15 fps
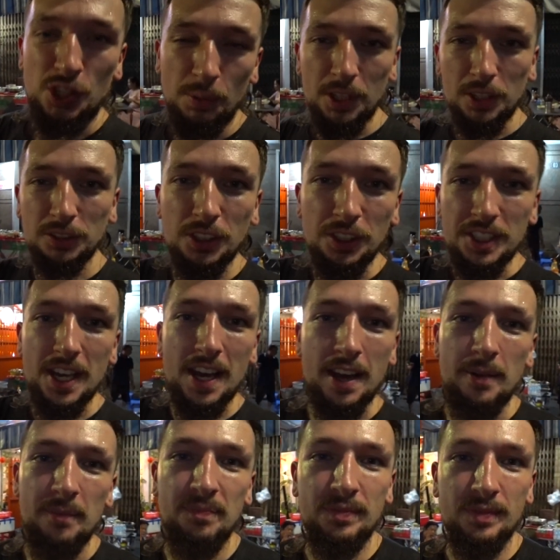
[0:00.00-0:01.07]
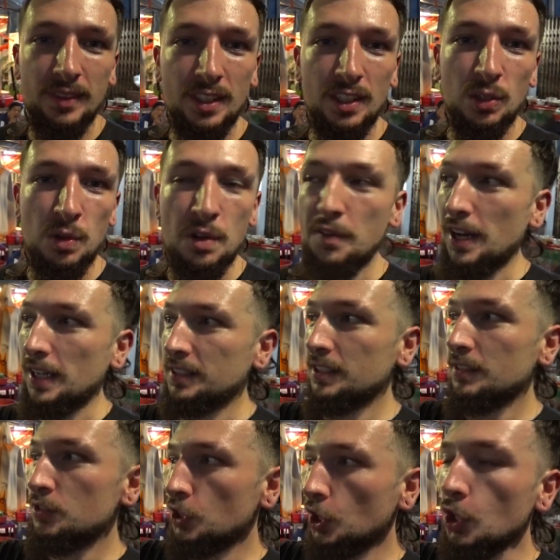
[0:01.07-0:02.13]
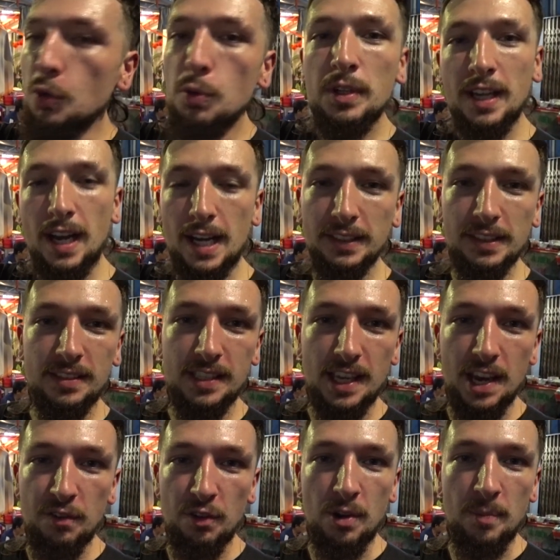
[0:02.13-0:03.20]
we're not done yet. We've had two kind of savoury